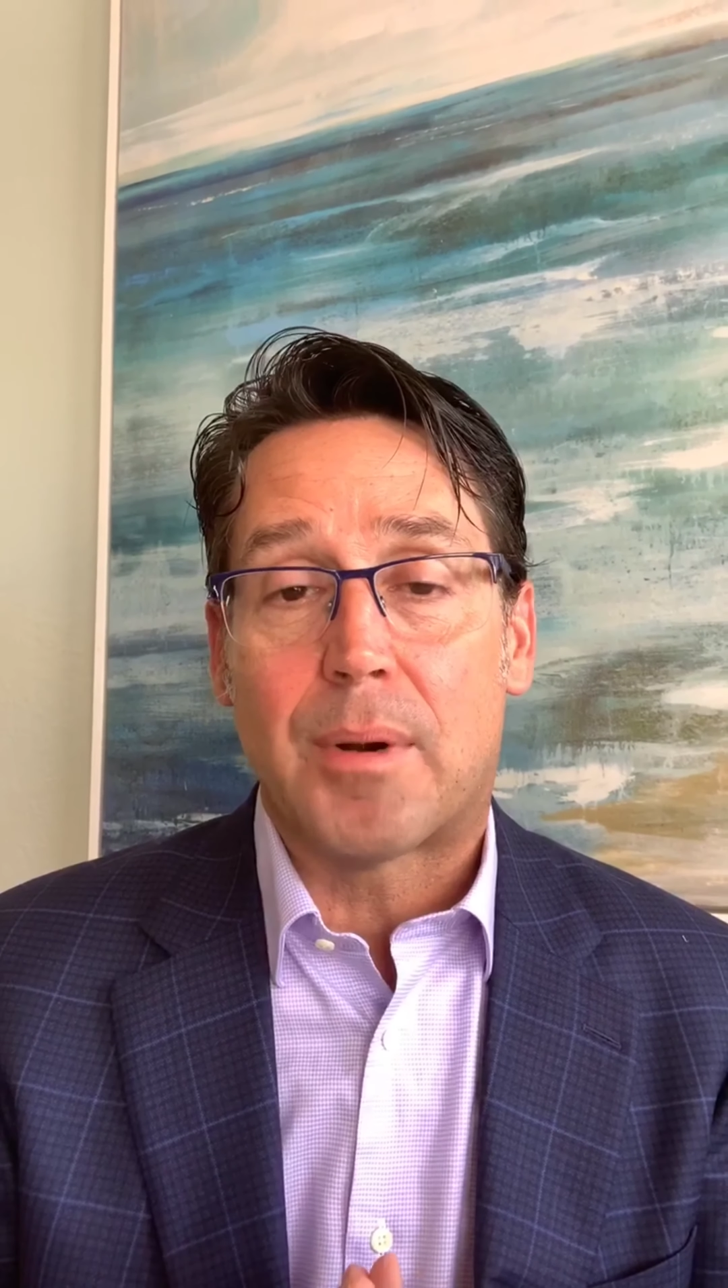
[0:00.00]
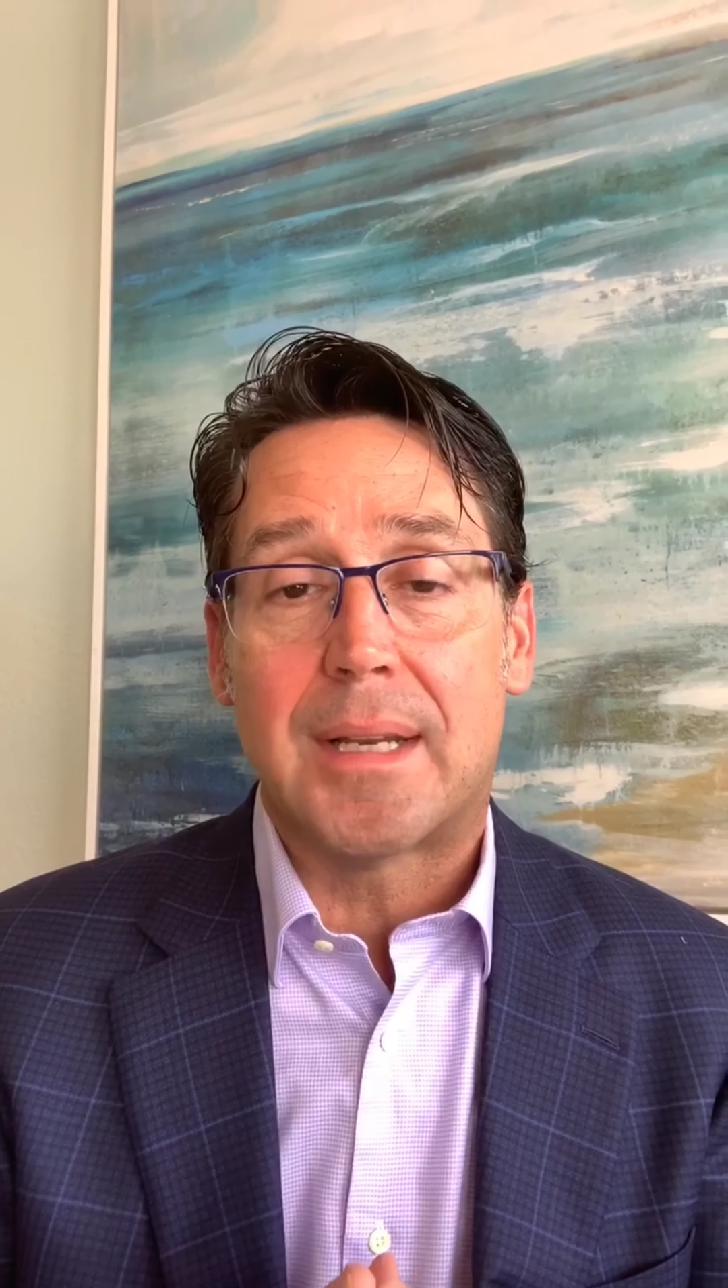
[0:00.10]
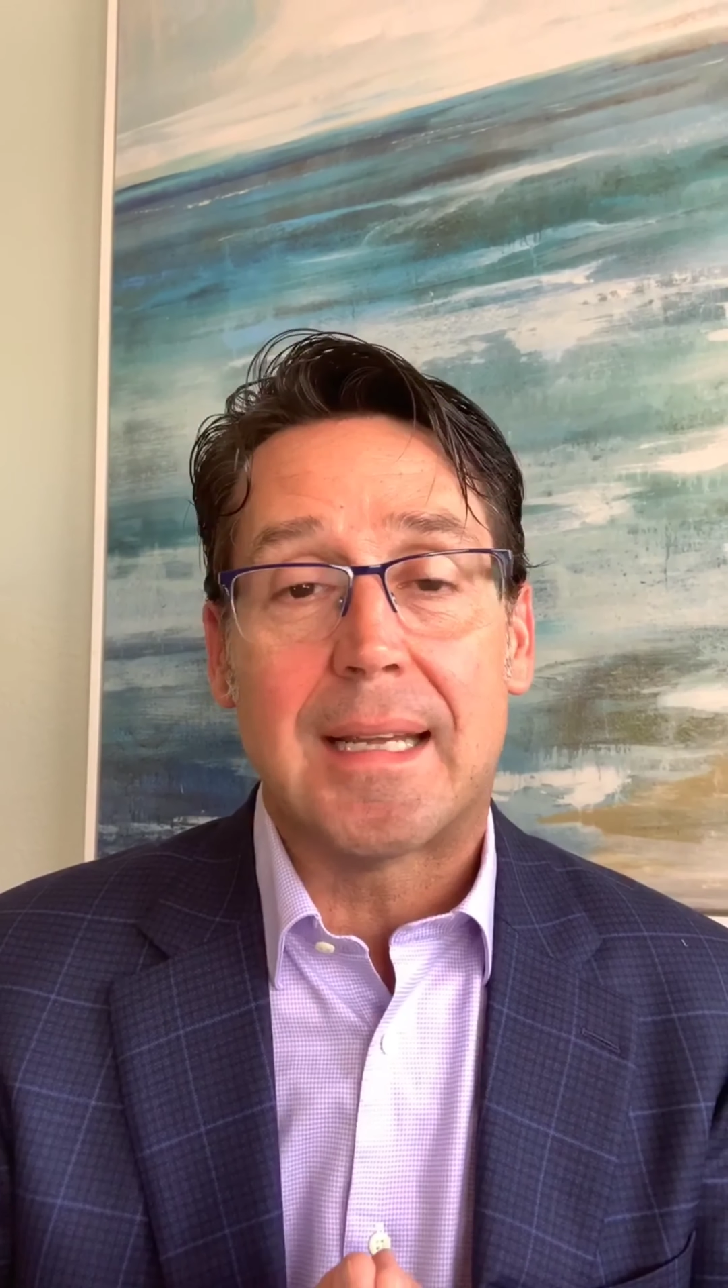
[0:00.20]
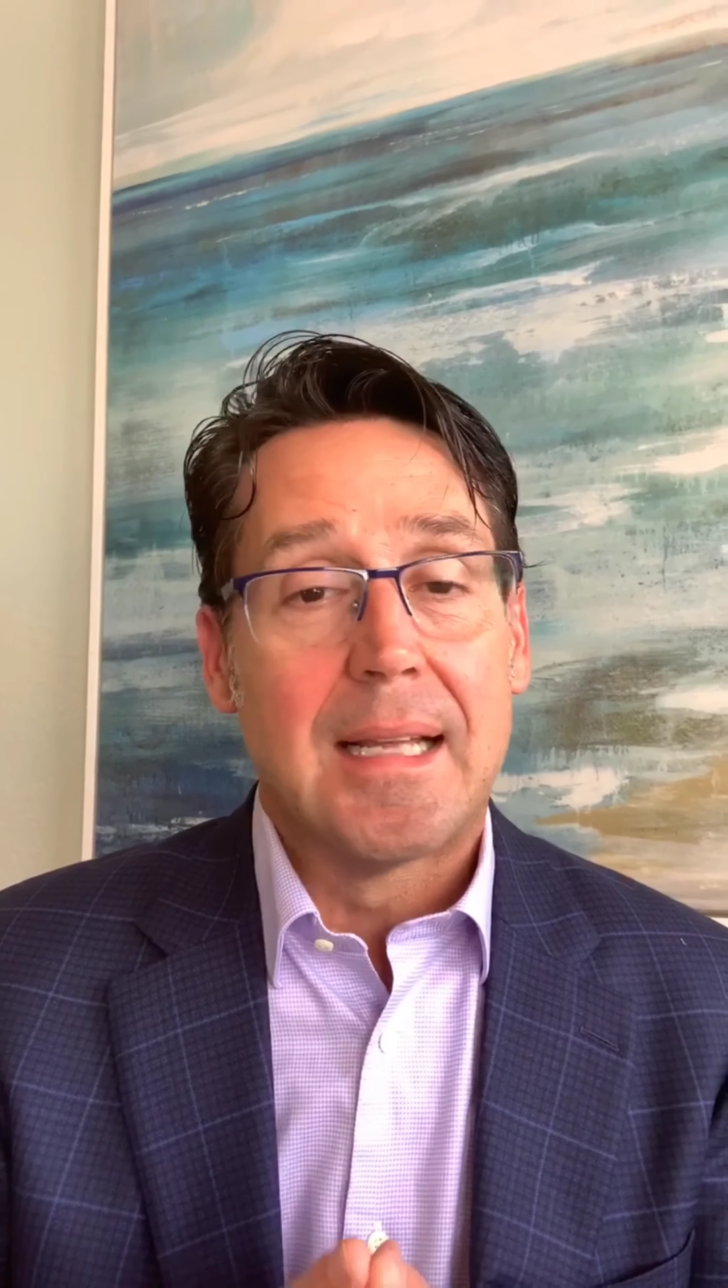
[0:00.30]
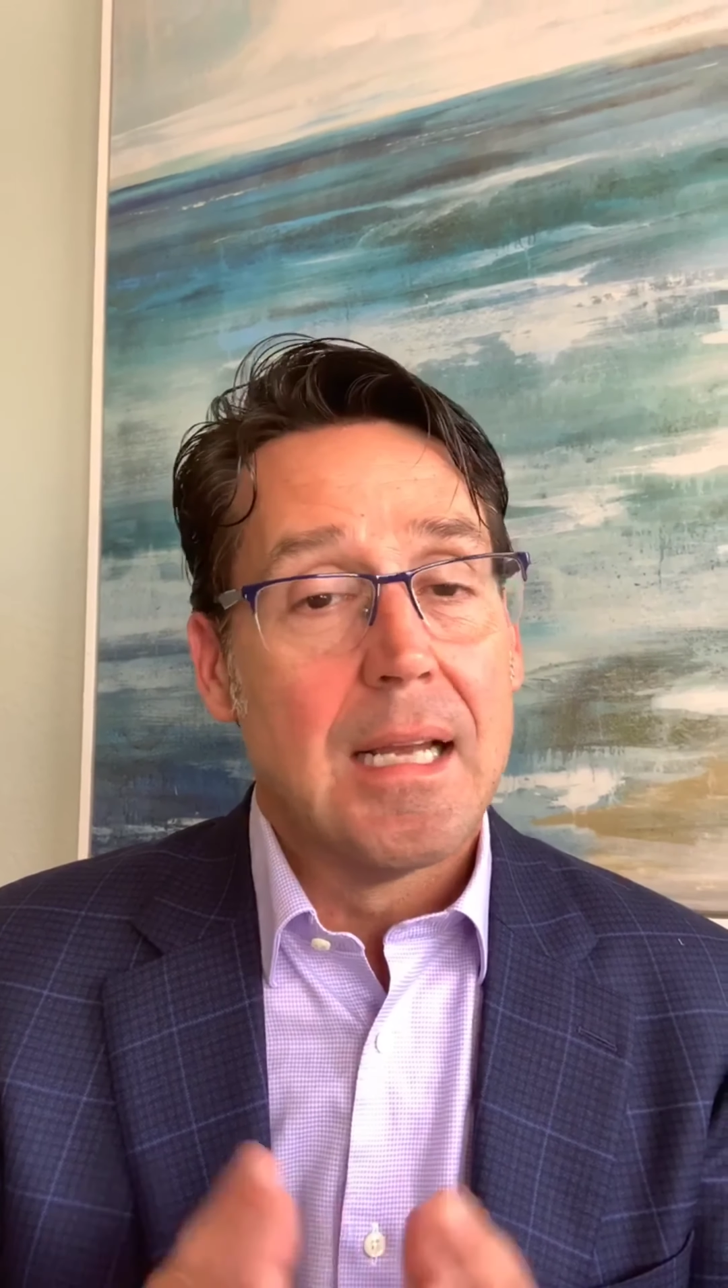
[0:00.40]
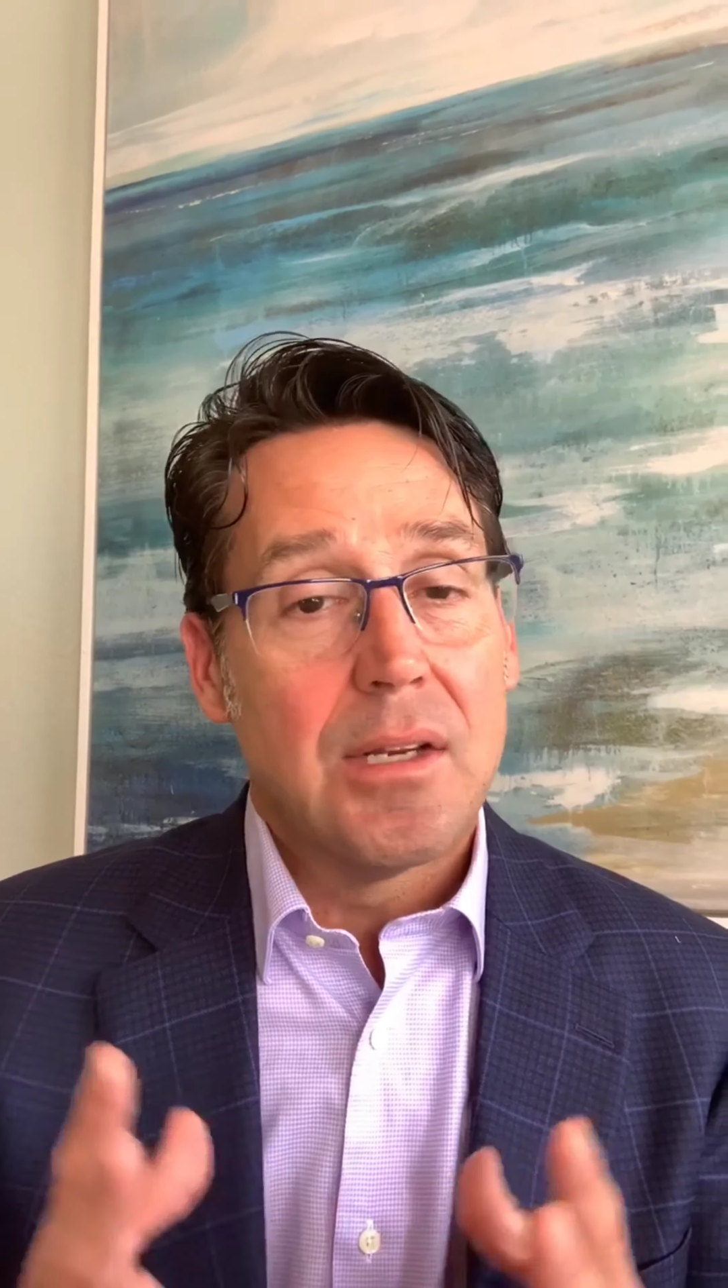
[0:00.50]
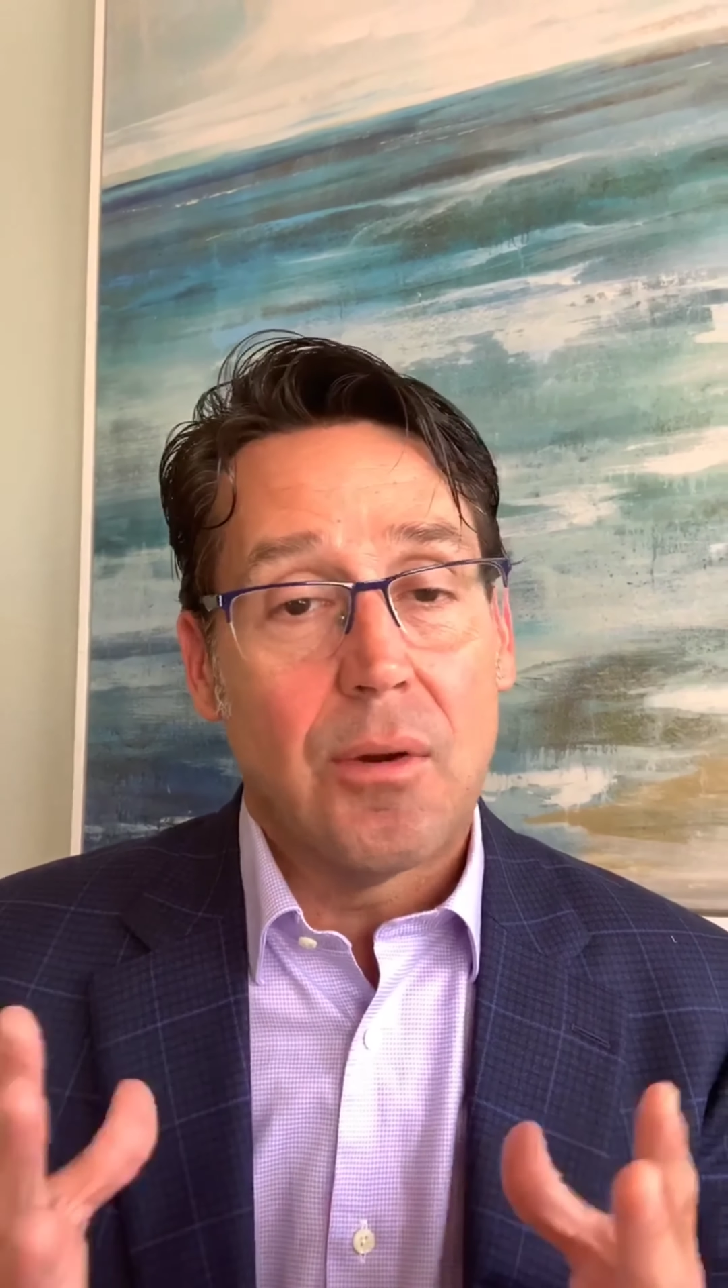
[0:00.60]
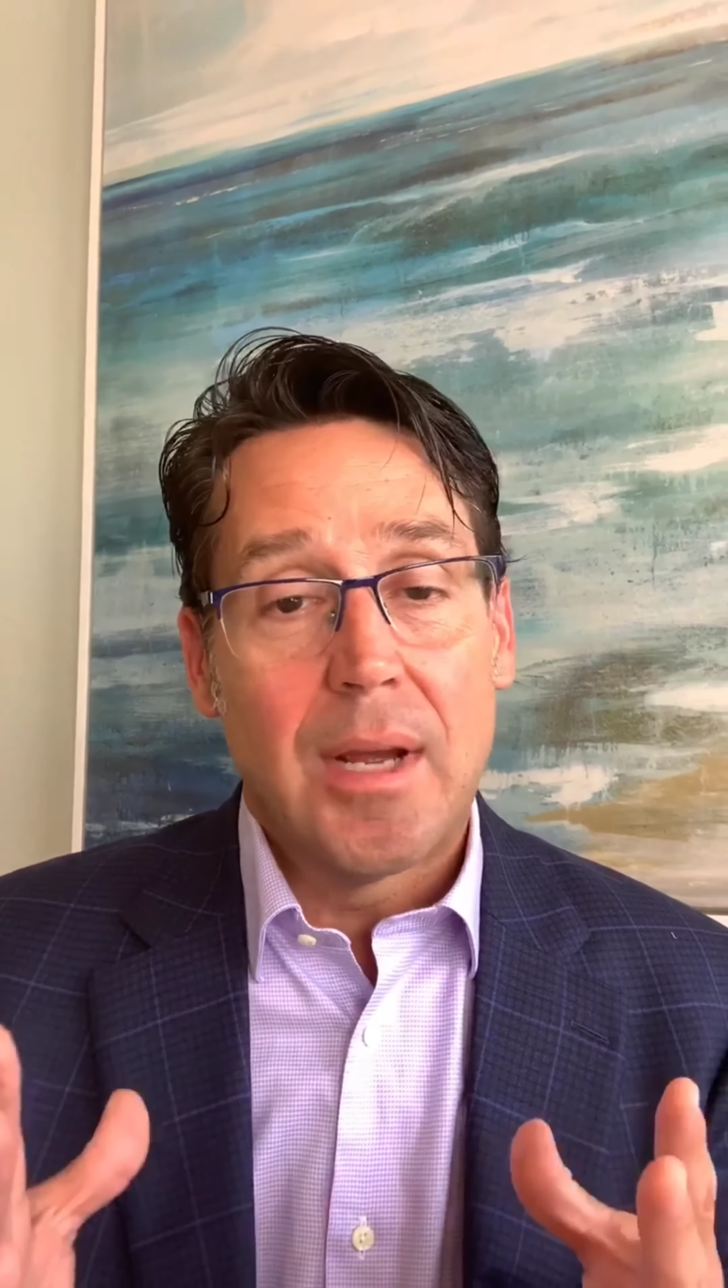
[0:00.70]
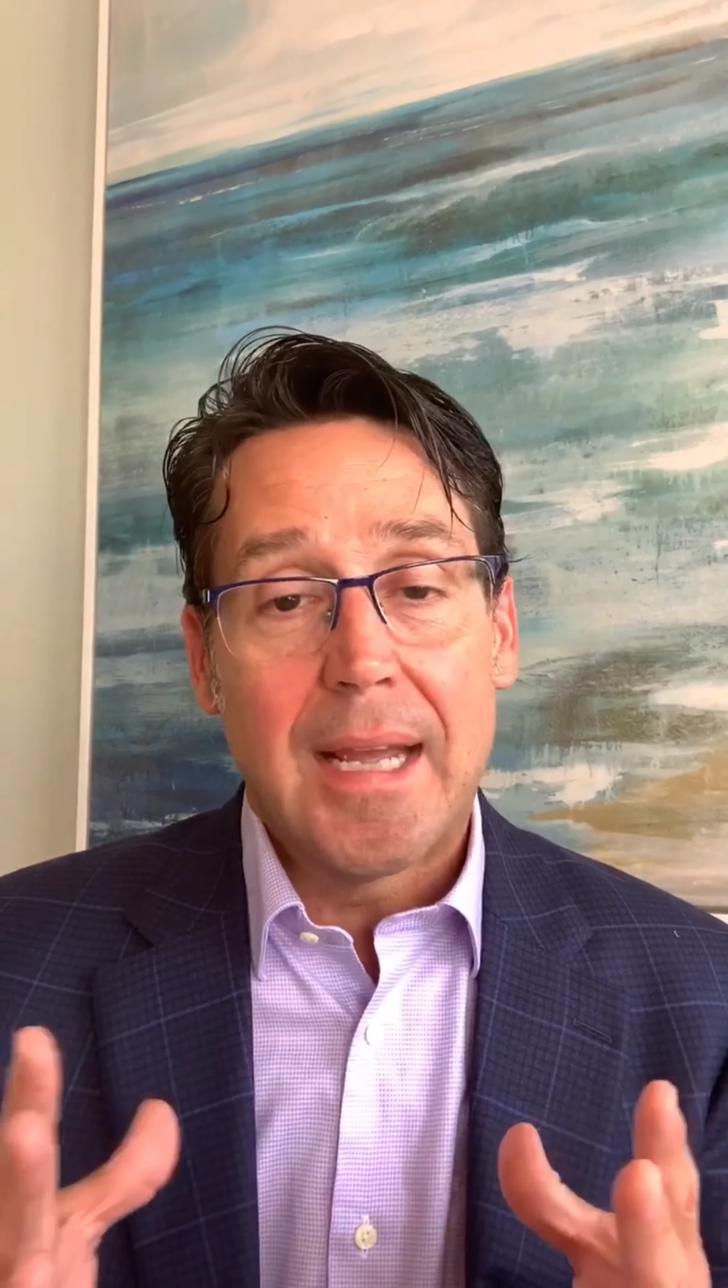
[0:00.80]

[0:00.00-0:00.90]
but you know,